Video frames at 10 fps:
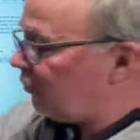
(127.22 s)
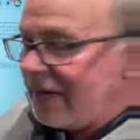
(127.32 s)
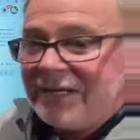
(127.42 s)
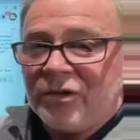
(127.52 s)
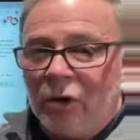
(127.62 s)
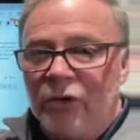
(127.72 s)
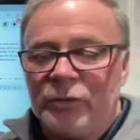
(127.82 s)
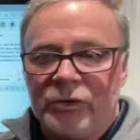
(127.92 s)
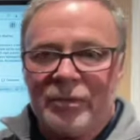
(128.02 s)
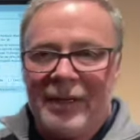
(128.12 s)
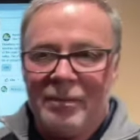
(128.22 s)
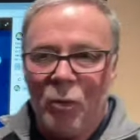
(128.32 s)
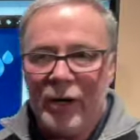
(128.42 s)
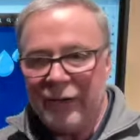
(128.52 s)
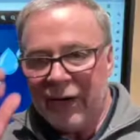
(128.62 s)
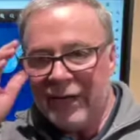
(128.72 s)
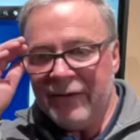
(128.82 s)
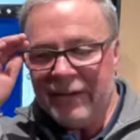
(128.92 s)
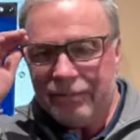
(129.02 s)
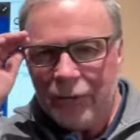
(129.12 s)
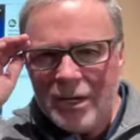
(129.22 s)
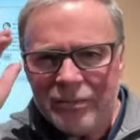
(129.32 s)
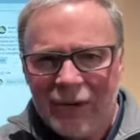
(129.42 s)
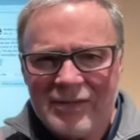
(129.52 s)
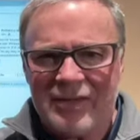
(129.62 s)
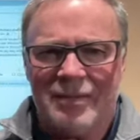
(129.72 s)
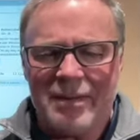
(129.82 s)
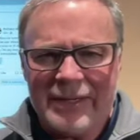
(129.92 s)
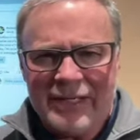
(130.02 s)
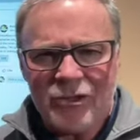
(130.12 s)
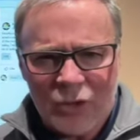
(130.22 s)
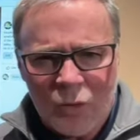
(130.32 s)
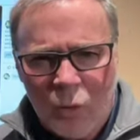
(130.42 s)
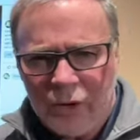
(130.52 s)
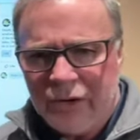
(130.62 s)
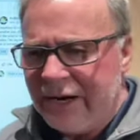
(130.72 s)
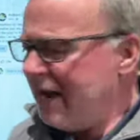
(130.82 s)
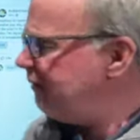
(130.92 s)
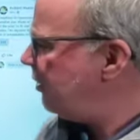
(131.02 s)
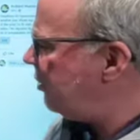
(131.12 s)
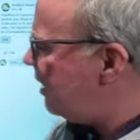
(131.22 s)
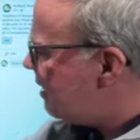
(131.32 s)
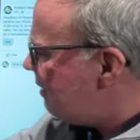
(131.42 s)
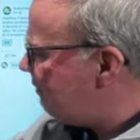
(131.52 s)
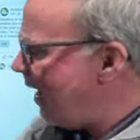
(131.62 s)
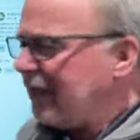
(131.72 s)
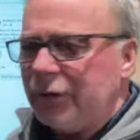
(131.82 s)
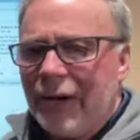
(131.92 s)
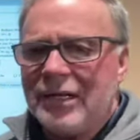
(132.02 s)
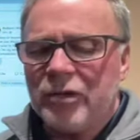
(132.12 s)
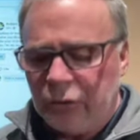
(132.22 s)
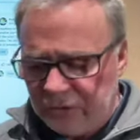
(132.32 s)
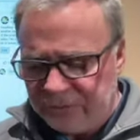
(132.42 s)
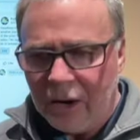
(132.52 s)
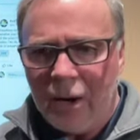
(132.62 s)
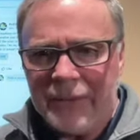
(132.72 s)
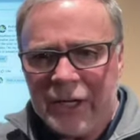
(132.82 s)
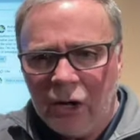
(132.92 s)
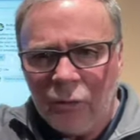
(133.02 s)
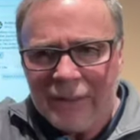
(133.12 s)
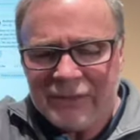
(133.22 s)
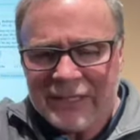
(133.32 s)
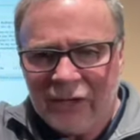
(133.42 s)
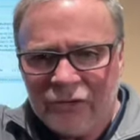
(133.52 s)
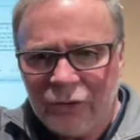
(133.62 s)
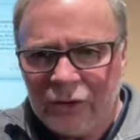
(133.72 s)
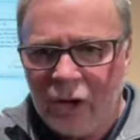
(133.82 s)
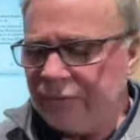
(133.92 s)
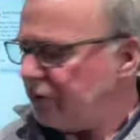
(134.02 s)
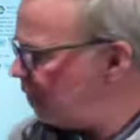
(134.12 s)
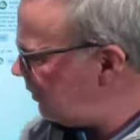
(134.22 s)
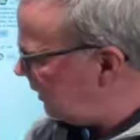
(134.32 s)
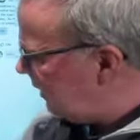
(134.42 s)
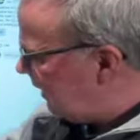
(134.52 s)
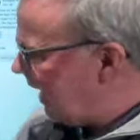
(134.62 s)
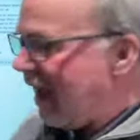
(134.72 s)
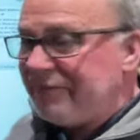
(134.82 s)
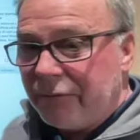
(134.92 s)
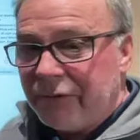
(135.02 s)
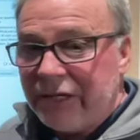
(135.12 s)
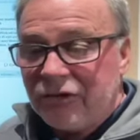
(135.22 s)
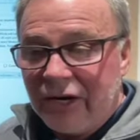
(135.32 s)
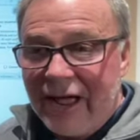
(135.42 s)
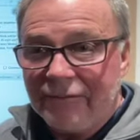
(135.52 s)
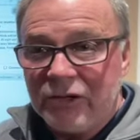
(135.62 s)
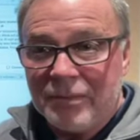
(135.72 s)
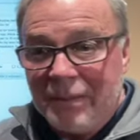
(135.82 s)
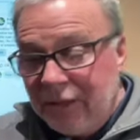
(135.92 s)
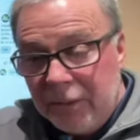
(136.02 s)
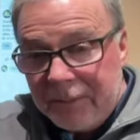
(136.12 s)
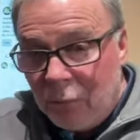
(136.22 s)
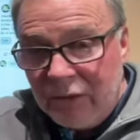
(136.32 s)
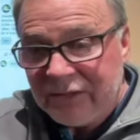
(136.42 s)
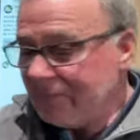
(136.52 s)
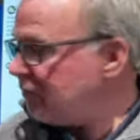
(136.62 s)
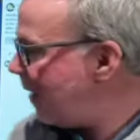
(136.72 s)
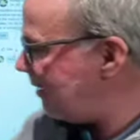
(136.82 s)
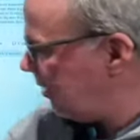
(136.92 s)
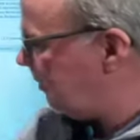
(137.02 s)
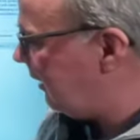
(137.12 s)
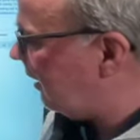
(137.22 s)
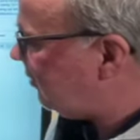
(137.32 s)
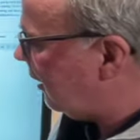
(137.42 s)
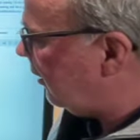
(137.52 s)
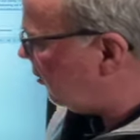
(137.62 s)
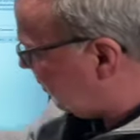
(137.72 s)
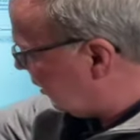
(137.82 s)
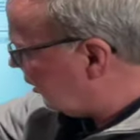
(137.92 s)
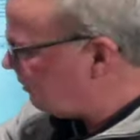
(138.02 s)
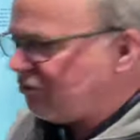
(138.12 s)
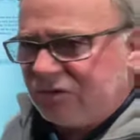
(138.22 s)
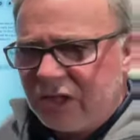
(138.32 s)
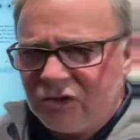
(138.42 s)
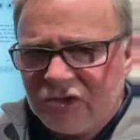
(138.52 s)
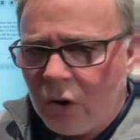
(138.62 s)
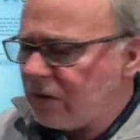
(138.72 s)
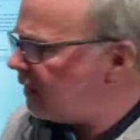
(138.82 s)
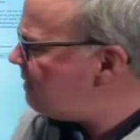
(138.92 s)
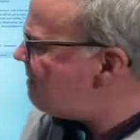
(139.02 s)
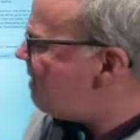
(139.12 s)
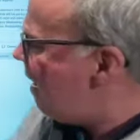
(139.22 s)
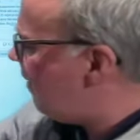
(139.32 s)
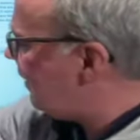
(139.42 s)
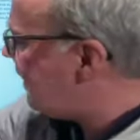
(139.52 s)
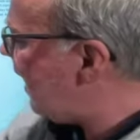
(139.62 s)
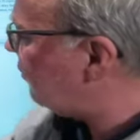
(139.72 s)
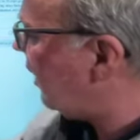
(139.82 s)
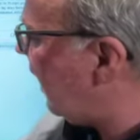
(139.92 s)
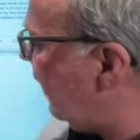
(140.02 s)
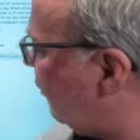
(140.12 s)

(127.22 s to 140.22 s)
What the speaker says: rain totals, which will be a morning rain event, pretty impressive, maybe an inch and a quarter on average. Valley rain totals from Albany all the way up to Kelso and Longview, a half of an inch on average, maybe a little bit more in some spots, a little bit less than others, but a good soak. And then Cascade,